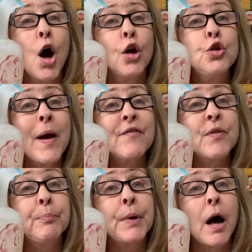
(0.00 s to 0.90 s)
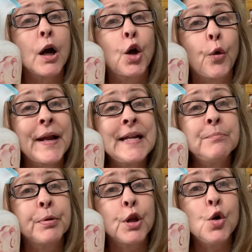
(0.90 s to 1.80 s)
You have a, a green
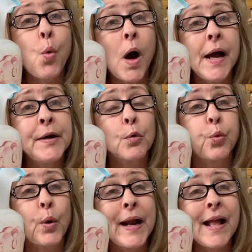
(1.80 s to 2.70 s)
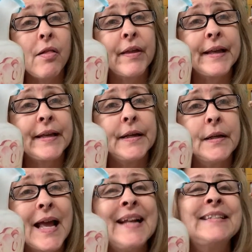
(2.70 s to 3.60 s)
blue one? Really?
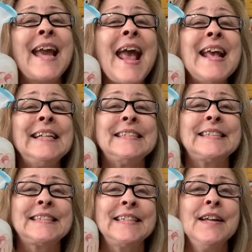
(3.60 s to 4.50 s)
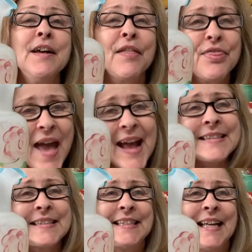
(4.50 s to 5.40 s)
Encased.
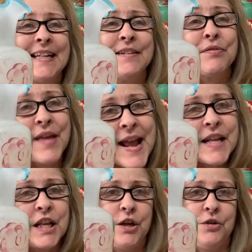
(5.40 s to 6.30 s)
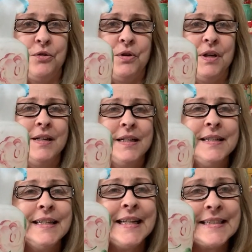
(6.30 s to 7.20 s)
That's it. Thank you.
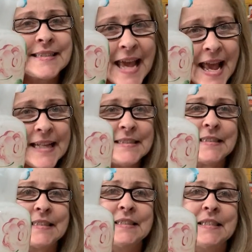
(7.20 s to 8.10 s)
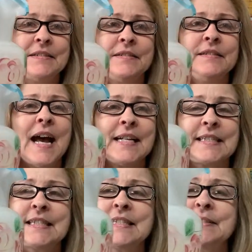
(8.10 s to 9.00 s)
Encased.
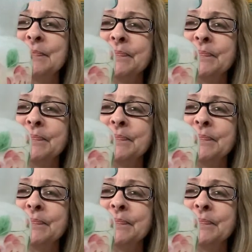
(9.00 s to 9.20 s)
Yes.